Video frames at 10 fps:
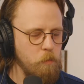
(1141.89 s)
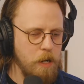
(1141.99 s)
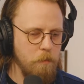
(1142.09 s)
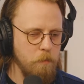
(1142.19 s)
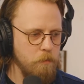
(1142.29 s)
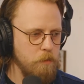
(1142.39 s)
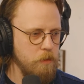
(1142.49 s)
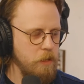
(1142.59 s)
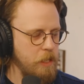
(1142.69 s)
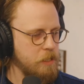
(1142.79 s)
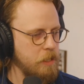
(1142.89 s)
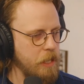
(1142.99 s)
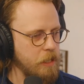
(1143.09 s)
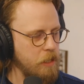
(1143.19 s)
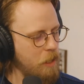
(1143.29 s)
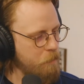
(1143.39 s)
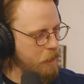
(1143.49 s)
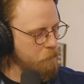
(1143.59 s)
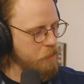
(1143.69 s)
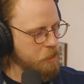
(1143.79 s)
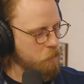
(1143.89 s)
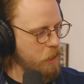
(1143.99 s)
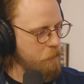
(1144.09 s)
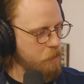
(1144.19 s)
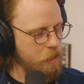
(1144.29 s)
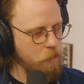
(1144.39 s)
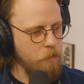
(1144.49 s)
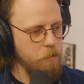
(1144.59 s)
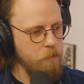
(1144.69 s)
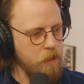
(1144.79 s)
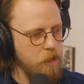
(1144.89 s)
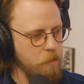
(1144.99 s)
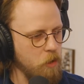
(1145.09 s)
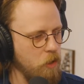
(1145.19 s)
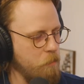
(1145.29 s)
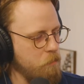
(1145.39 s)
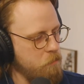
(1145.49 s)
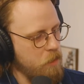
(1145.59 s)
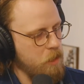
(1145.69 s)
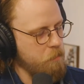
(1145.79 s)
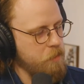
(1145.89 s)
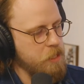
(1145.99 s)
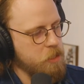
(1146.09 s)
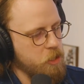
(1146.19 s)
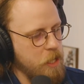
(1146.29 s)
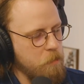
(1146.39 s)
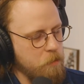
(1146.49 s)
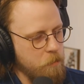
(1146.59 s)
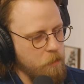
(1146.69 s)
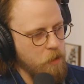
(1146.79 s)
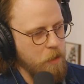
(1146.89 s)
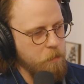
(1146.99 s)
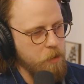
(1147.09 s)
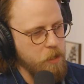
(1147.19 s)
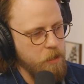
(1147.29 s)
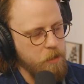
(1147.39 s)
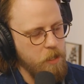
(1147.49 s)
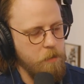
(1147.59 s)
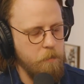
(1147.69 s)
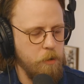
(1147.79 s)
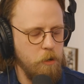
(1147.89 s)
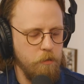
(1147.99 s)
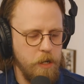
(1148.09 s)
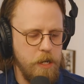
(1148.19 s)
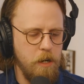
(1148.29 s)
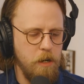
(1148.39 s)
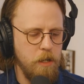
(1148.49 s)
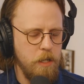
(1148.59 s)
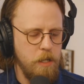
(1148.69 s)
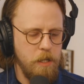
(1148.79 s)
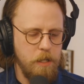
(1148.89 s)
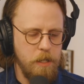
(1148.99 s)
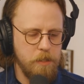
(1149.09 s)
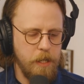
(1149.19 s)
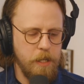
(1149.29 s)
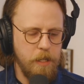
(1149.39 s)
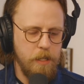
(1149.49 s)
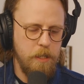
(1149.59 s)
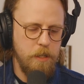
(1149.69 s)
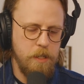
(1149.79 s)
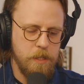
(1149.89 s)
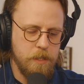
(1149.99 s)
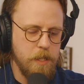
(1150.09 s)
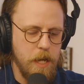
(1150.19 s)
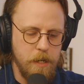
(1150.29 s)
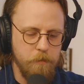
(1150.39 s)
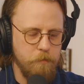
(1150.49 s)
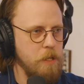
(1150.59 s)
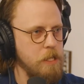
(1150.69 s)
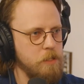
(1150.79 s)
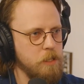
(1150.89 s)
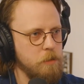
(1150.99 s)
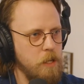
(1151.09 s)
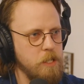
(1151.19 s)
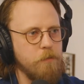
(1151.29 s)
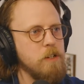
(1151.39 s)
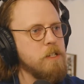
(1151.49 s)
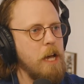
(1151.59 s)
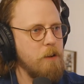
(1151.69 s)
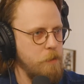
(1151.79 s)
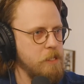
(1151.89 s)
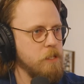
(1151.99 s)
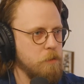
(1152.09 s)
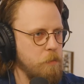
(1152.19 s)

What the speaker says: when it's like I'm aimed this way, but then when I'm this shape, but when I'm put over here, it's like this side of me a different side of me is exposed.